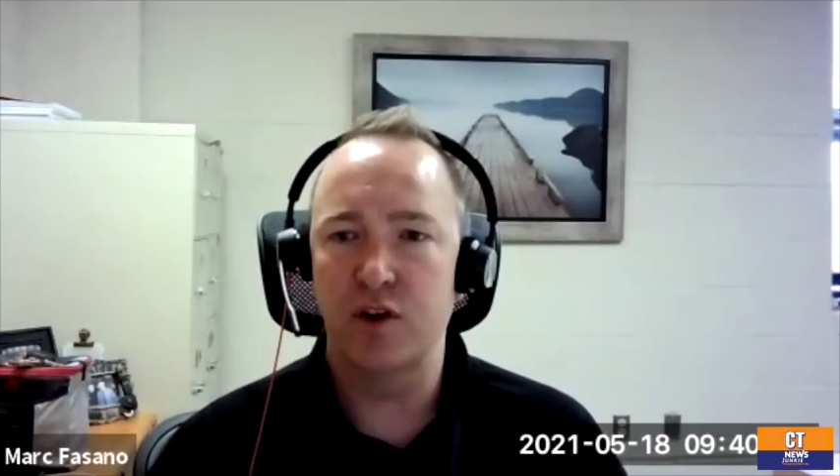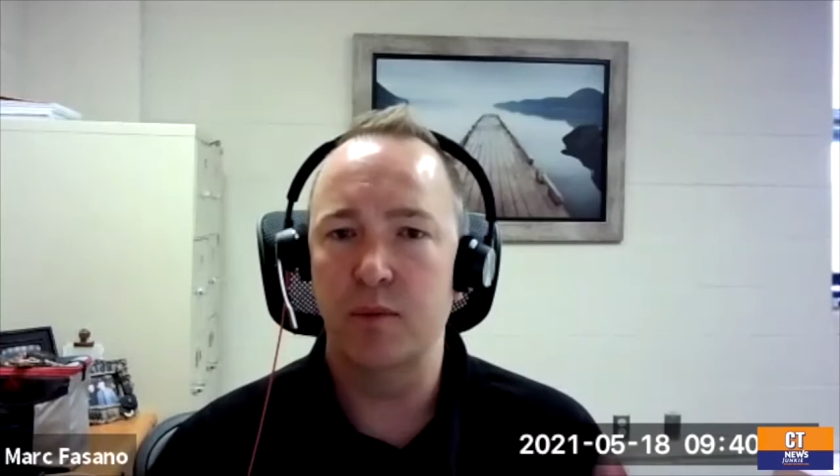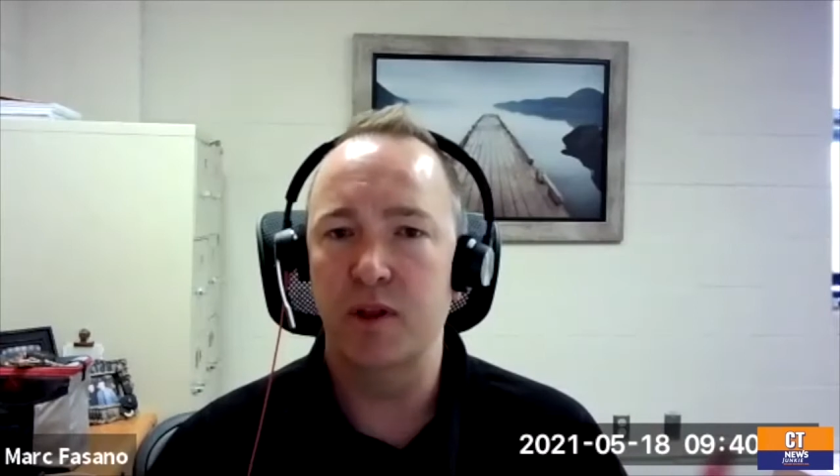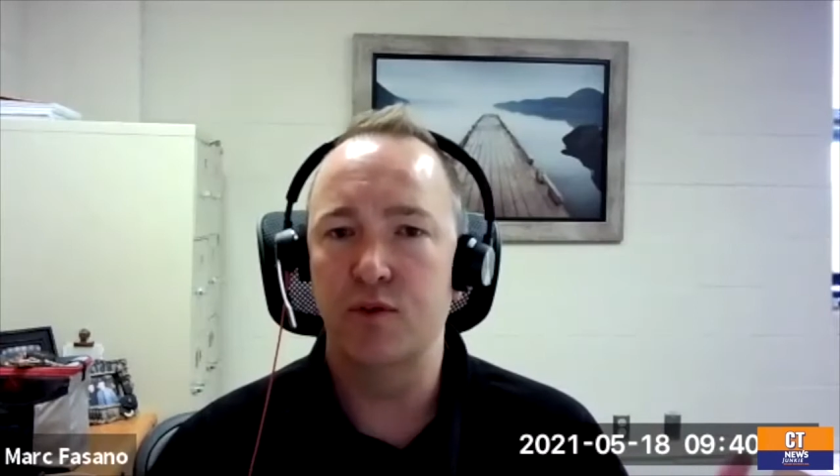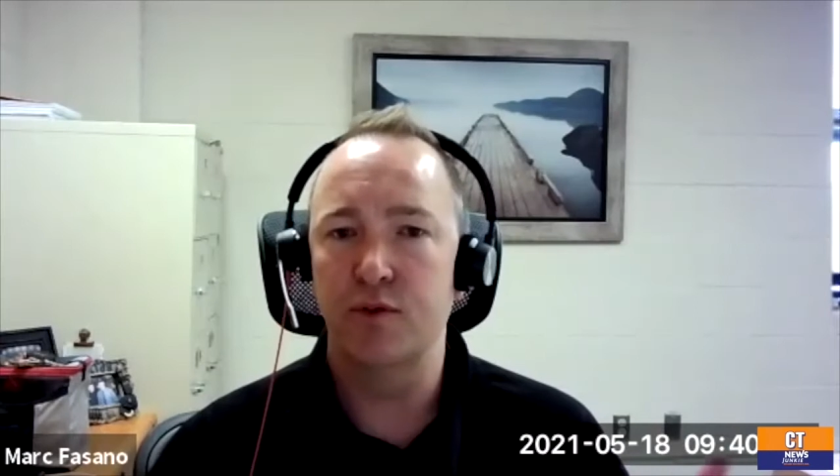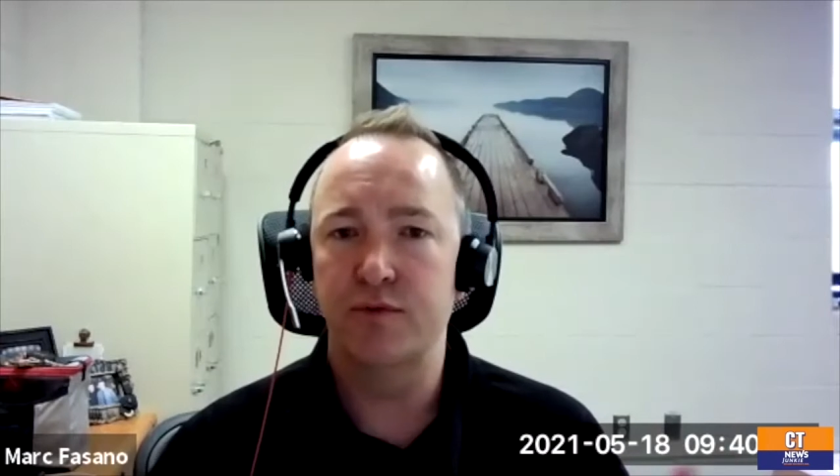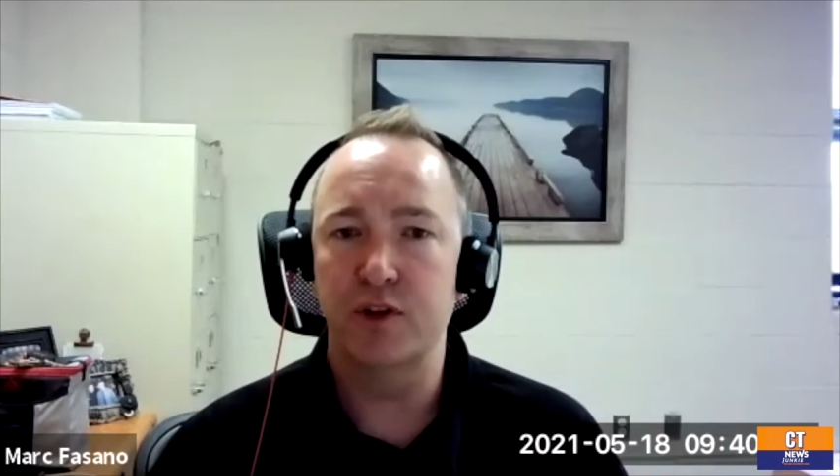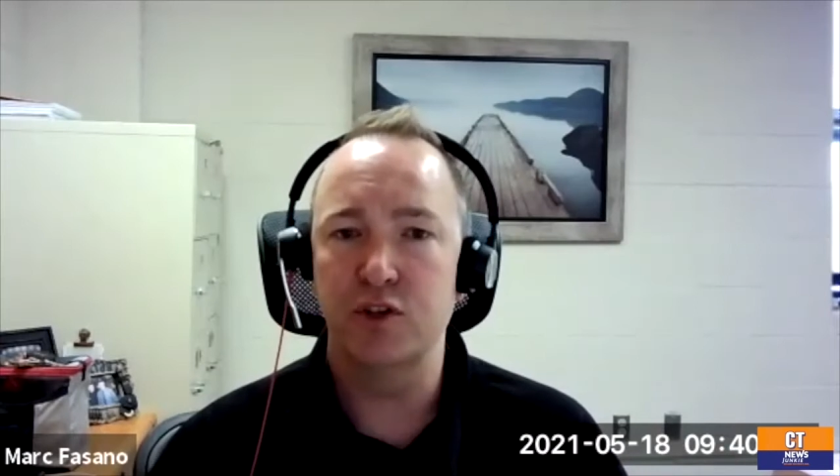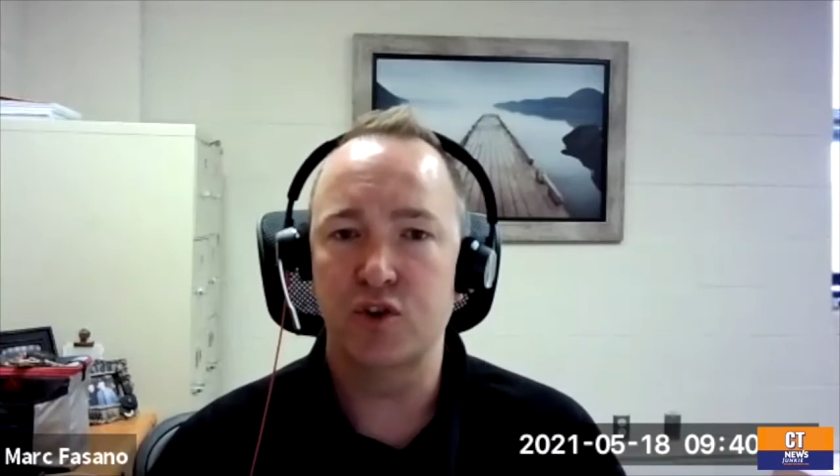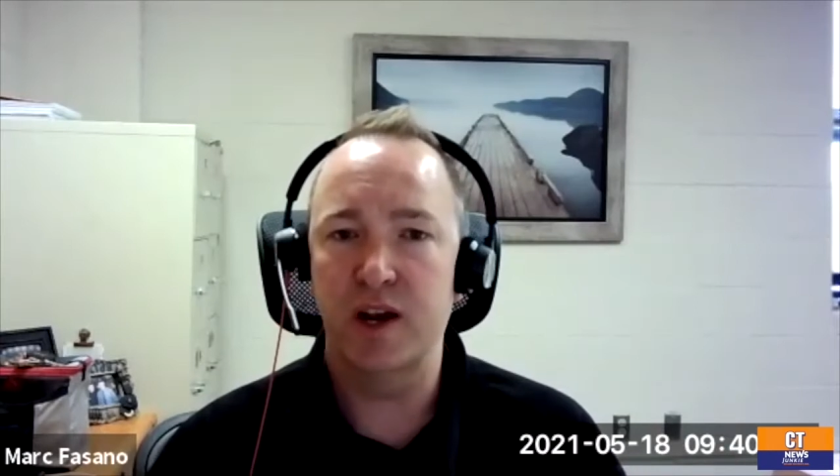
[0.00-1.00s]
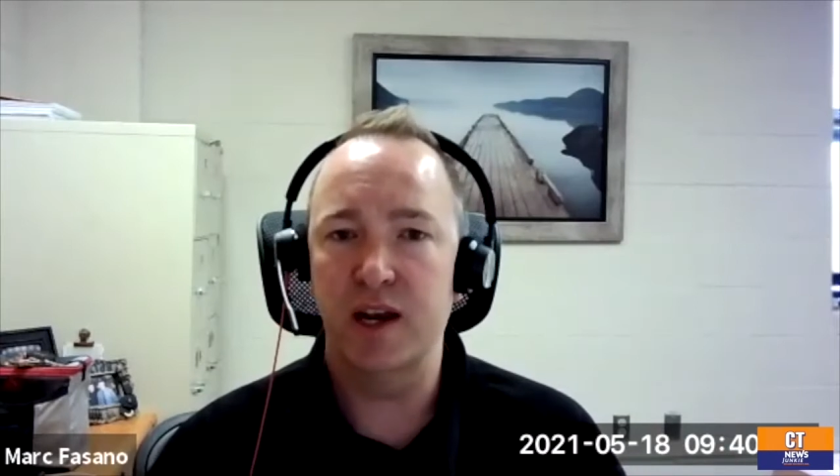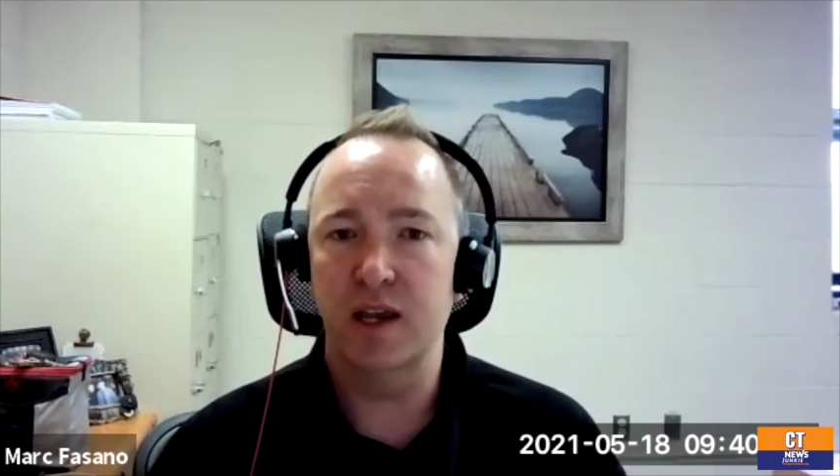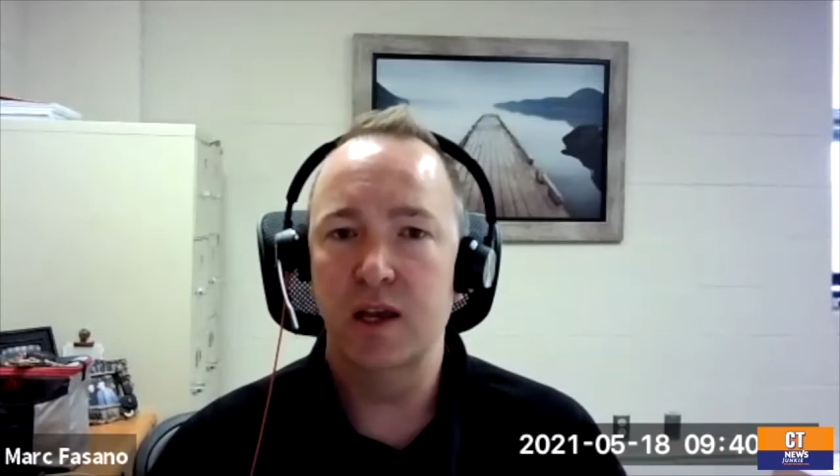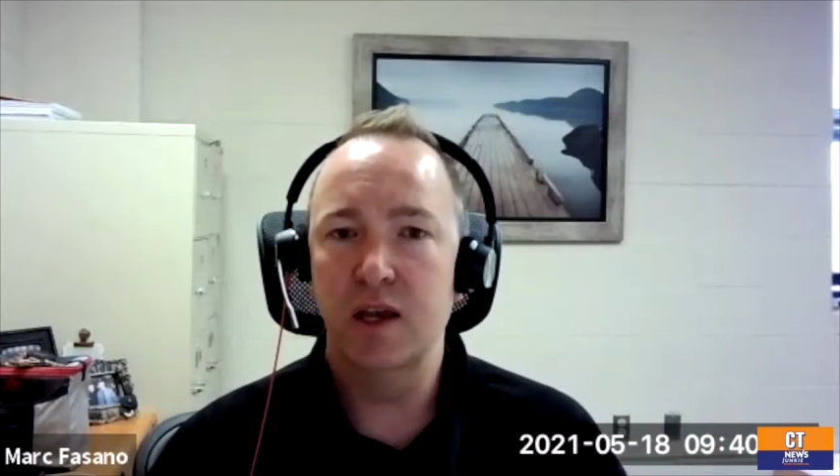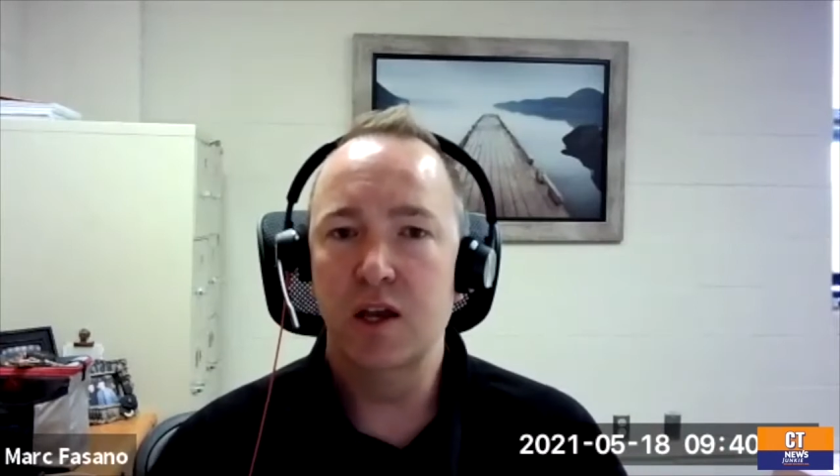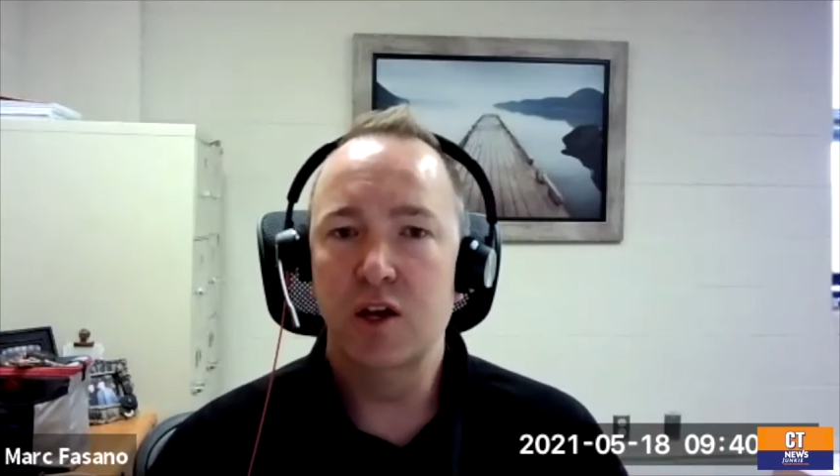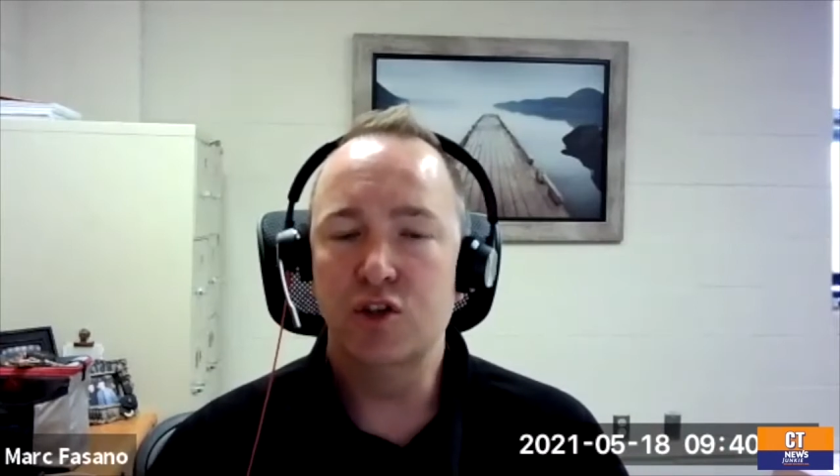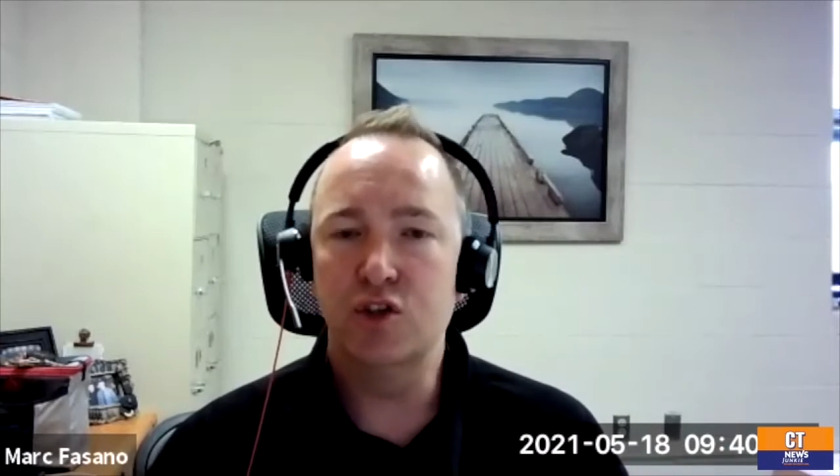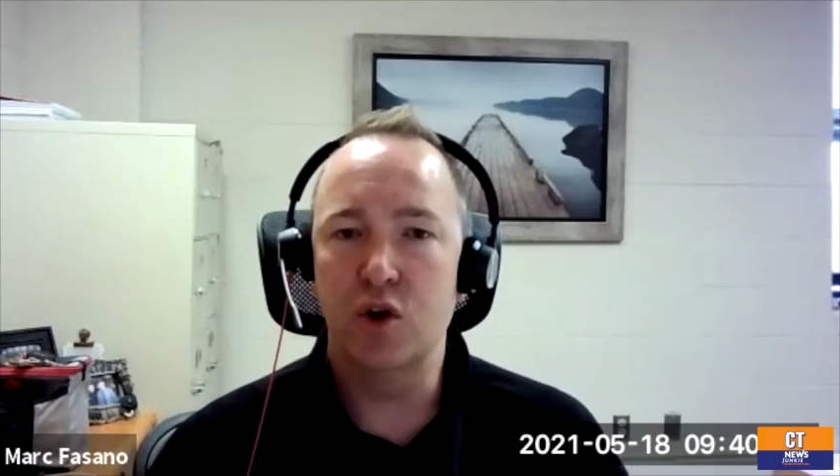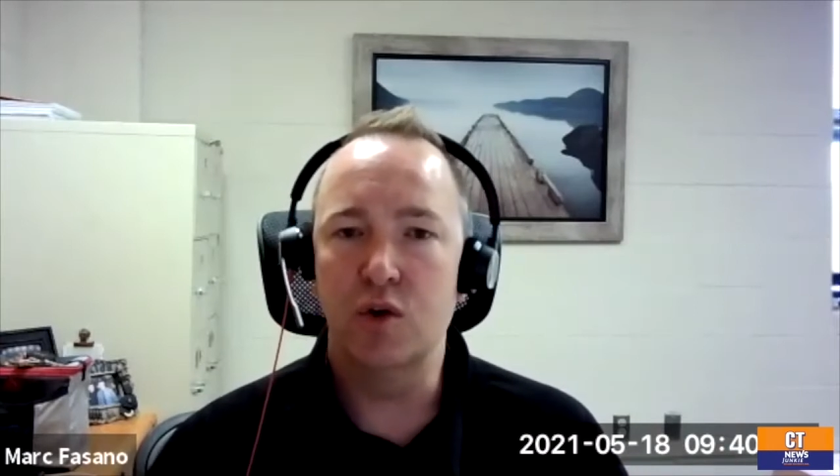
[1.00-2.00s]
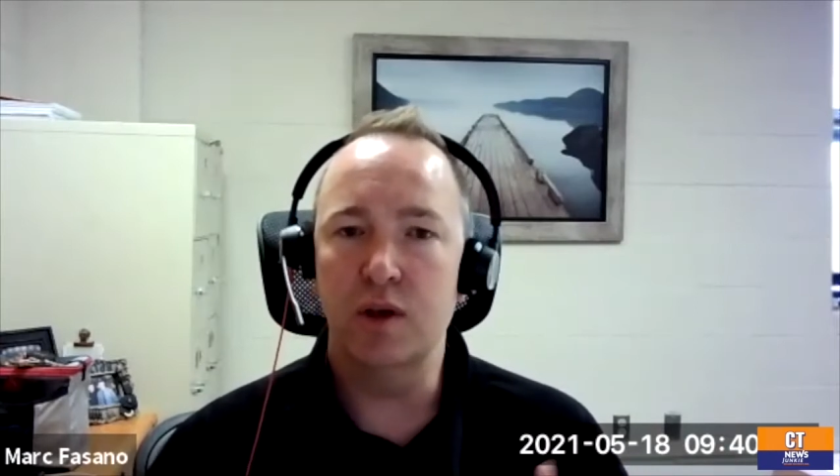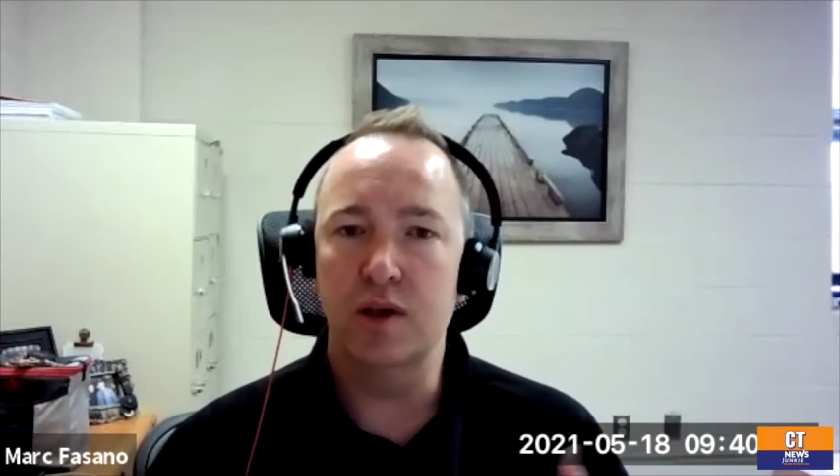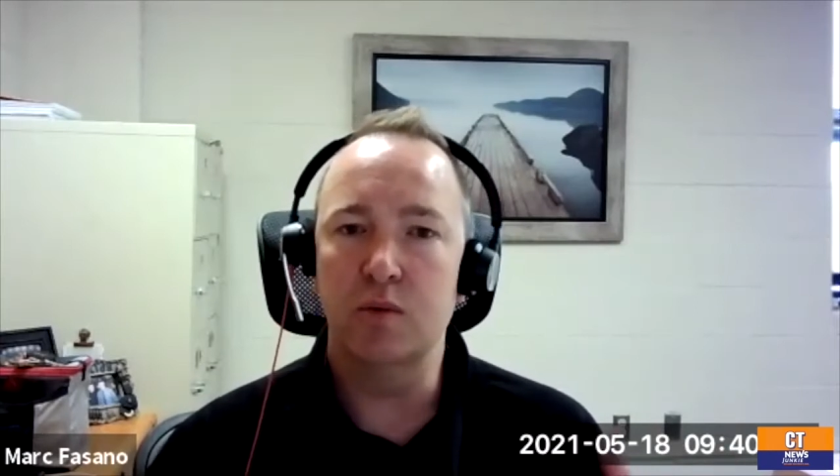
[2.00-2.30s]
been through field training. So